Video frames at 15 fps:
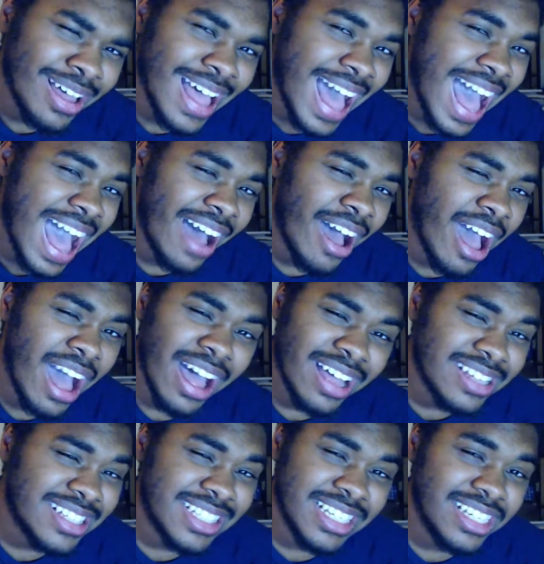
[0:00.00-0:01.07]
I
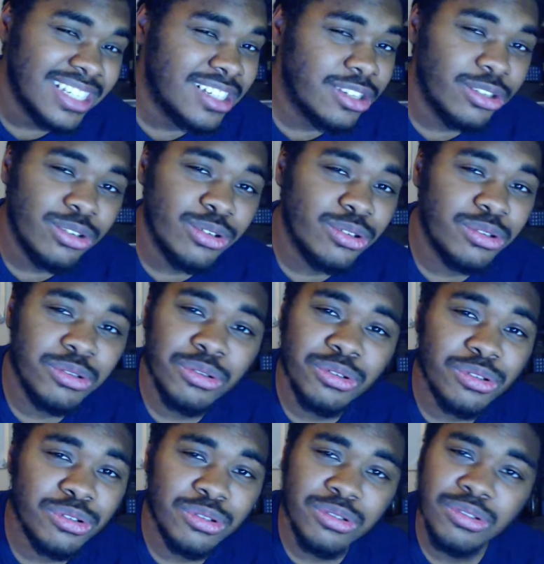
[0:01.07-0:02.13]
see
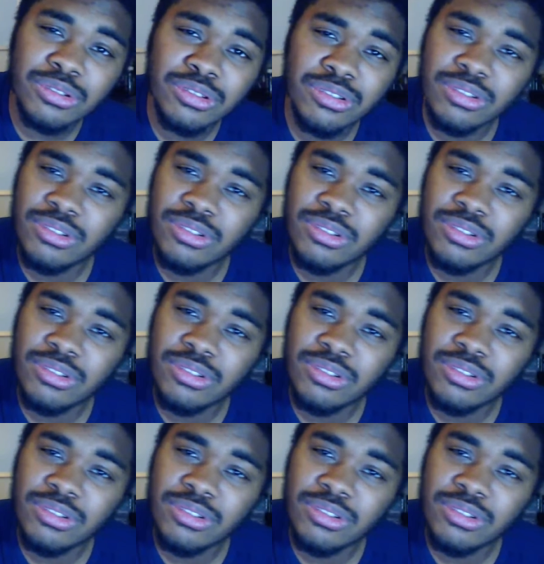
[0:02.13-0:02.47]
you